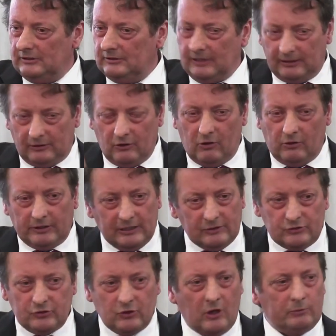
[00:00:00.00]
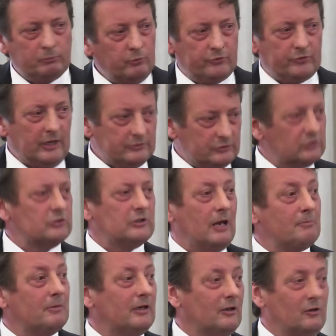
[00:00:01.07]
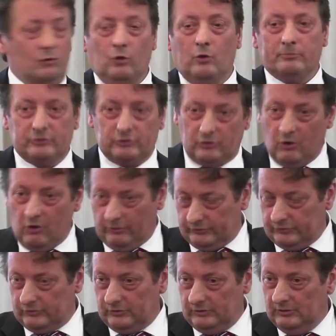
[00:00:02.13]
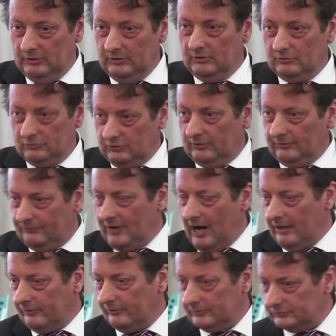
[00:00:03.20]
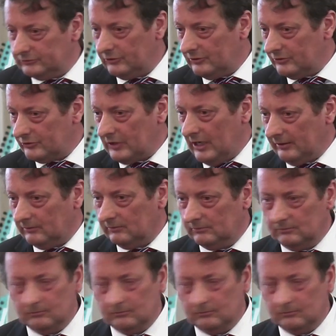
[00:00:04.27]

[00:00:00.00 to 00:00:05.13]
that God has signed with us has come at an enormous cost to the Father and to the Son.